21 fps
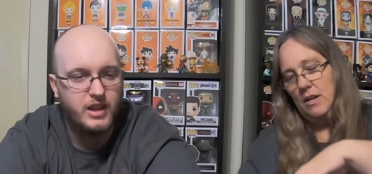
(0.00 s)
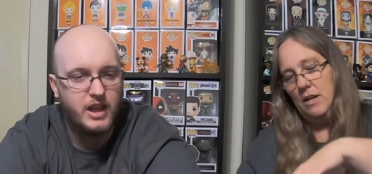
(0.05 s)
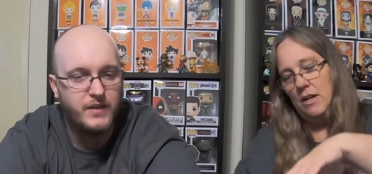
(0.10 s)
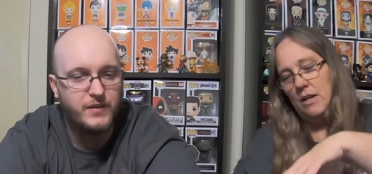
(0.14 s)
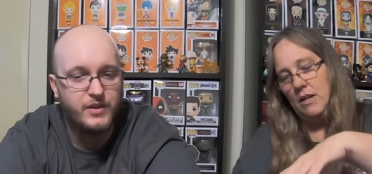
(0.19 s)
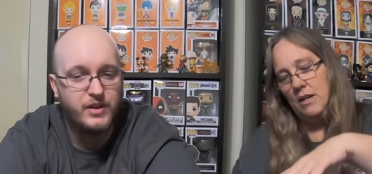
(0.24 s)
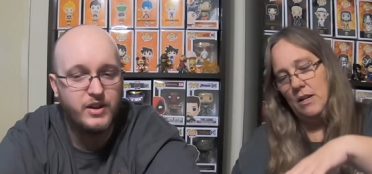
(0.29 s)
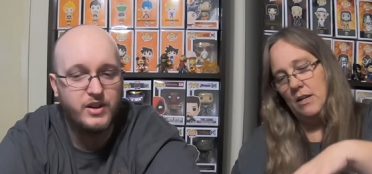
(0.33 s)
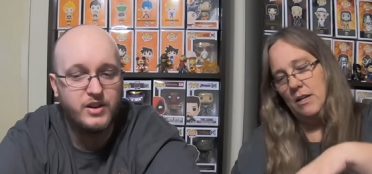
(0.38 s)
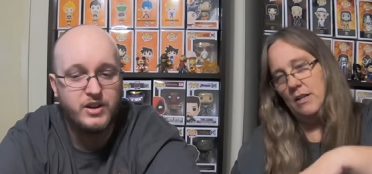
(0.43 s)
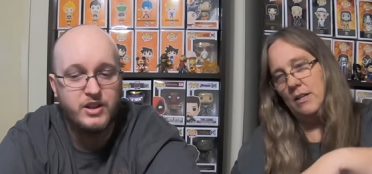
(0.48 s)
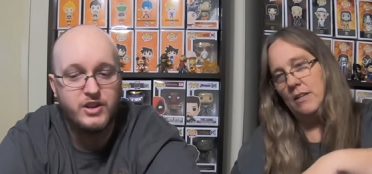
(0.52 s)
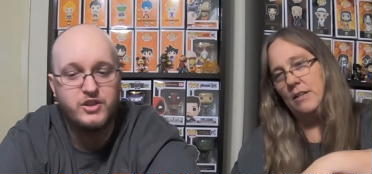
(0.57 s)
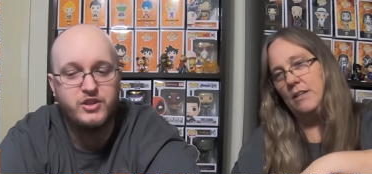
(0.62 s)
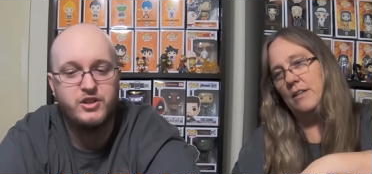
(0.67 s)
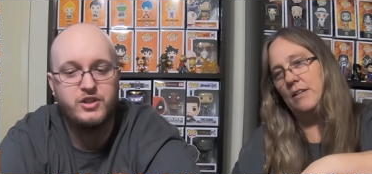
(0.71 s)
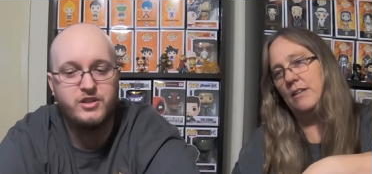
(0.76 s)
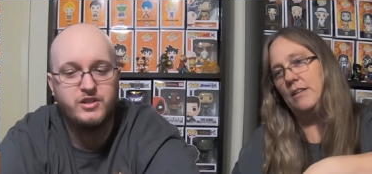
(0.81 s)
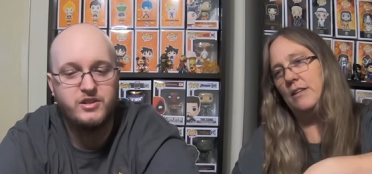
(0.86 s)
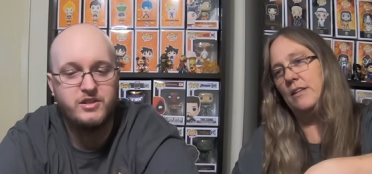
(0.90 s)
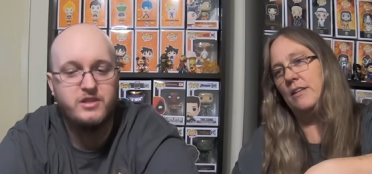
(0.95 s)
Speaker 1: Have a
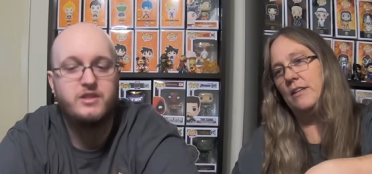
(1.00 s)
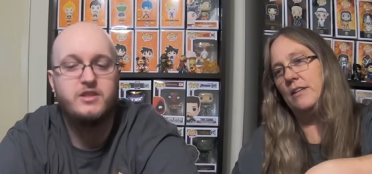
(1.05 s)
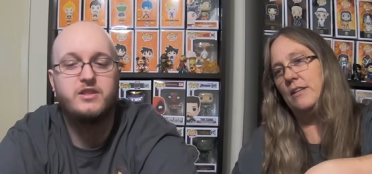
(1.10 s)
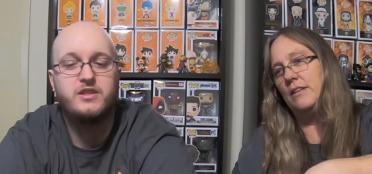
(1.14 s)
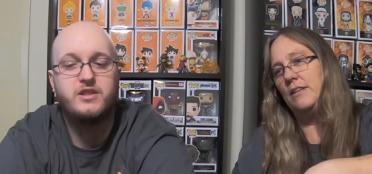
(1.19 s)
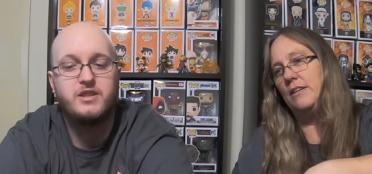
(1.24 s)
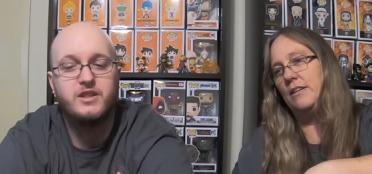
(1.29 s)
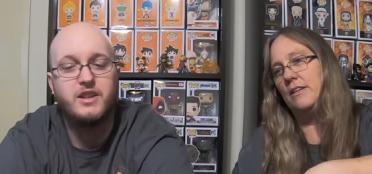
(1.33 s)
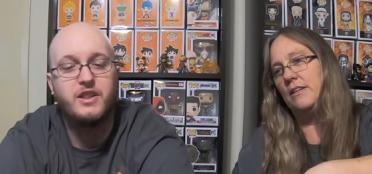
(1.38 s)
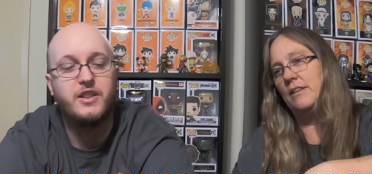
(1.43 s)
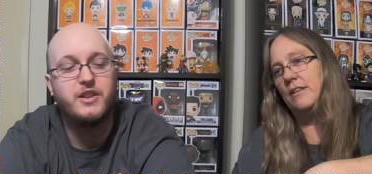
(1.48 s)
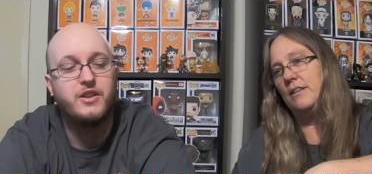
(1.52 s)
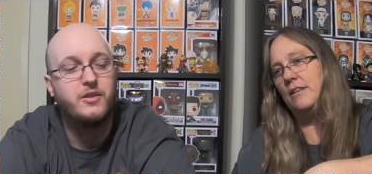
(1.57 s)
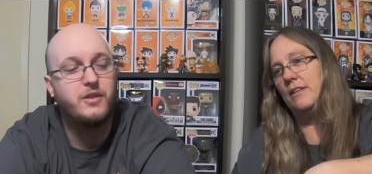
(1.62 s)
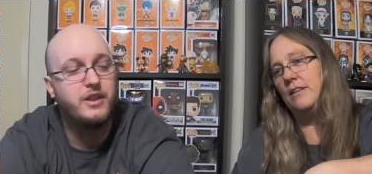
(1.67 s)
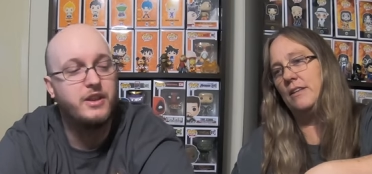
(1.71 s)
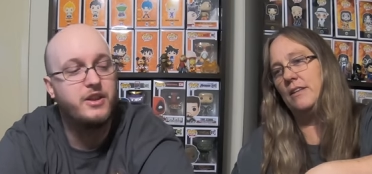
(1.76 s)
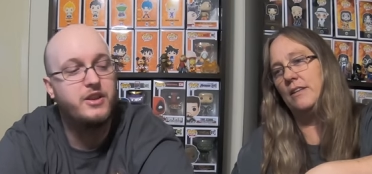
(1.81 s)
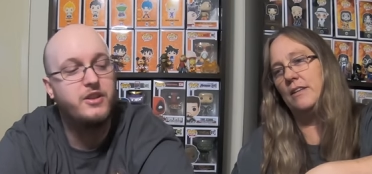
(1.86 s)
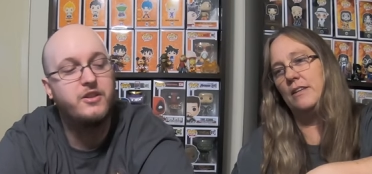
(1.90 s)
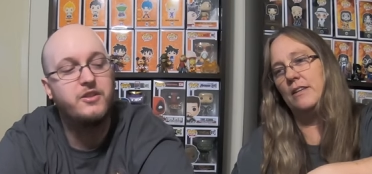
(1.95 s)
condition, and the
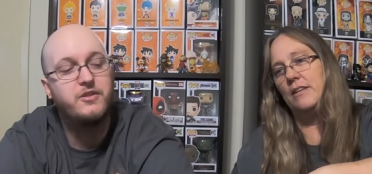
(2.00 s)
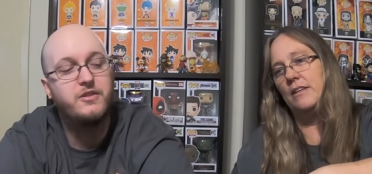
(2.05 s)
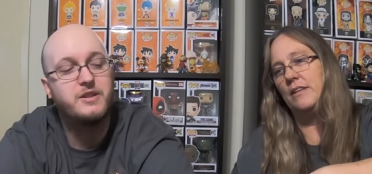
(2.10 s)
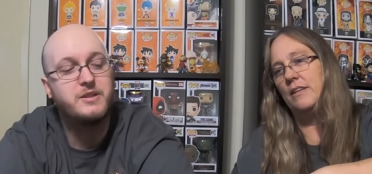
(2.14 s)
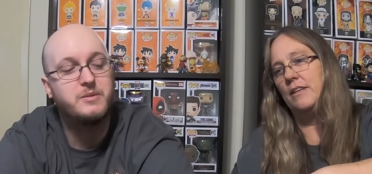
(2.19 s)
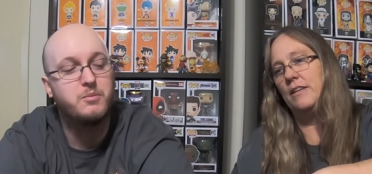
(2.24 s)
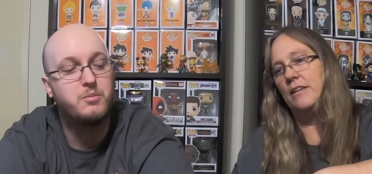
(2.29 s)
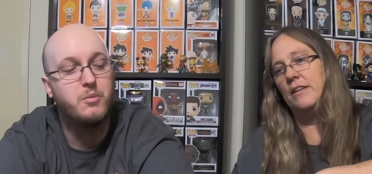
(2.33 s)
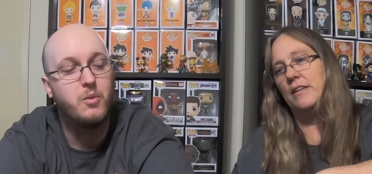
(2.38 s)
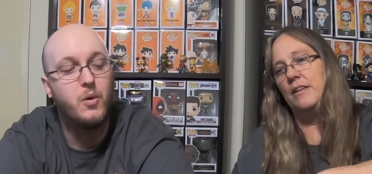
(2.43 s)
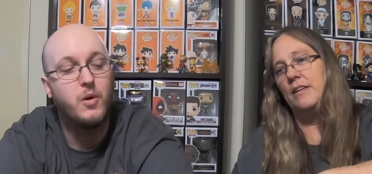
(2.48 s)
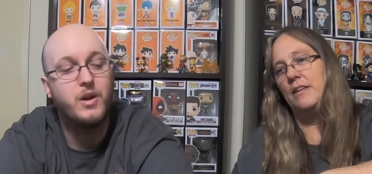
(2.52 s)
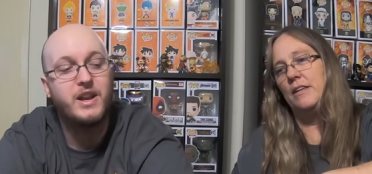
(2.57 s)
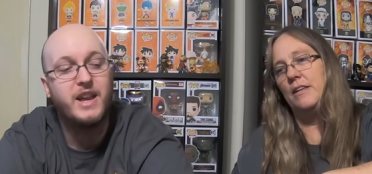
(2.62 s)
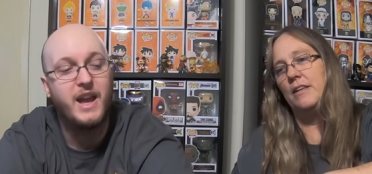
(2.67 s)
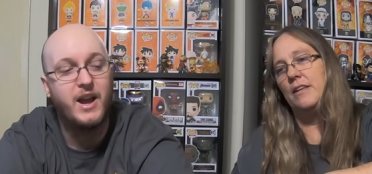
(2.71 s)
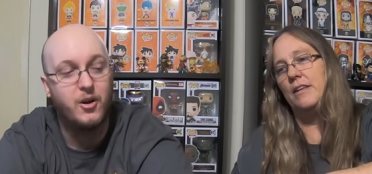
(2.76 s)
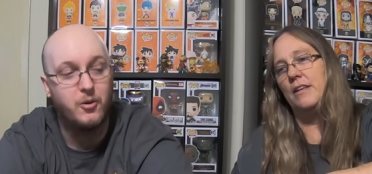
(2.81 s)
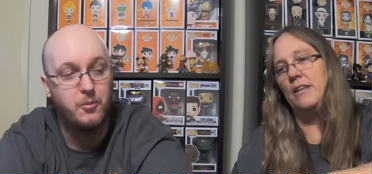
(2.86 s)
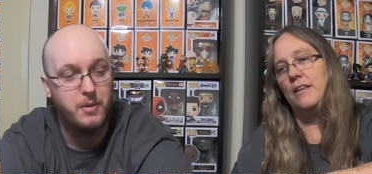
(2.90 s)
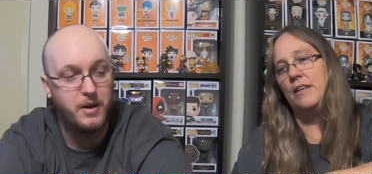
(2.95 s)
only cure is more
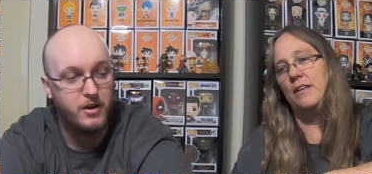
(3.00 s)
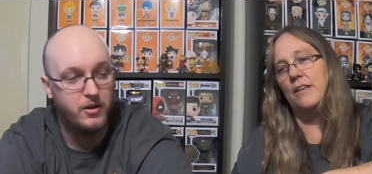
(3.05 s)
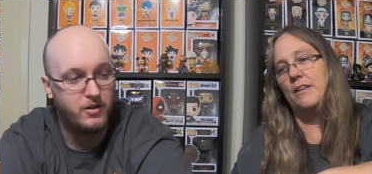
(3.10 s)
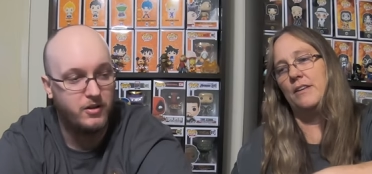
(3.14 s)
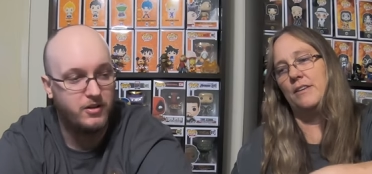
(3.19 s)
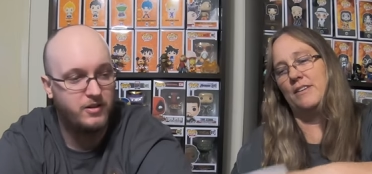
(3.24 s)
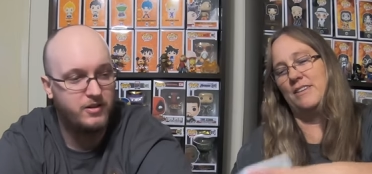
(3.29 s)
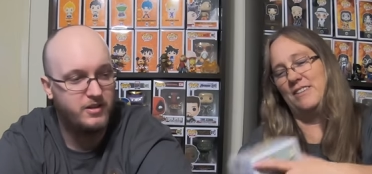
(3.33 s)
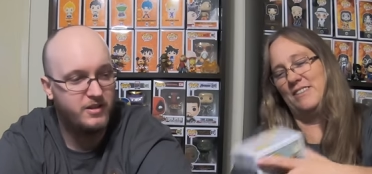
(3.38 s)
cowbell.